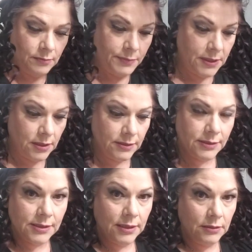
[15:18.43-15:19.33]

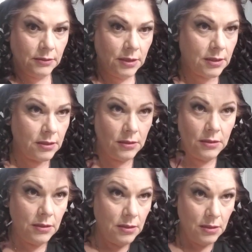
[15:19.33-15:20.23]
because it'll look
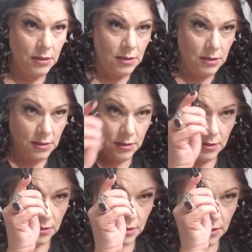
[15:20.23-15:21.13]

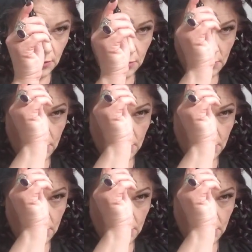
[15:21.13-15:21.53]
cute.